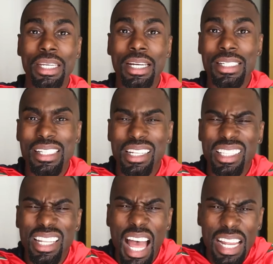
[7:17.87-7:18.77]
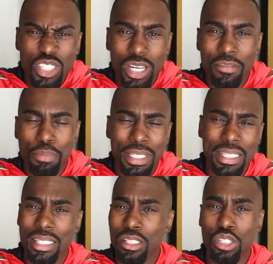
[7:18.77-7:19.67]
because the logic of
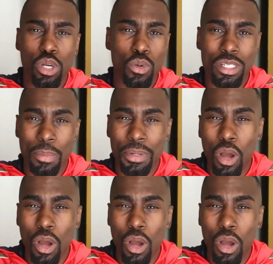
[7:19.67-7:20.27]
policing shows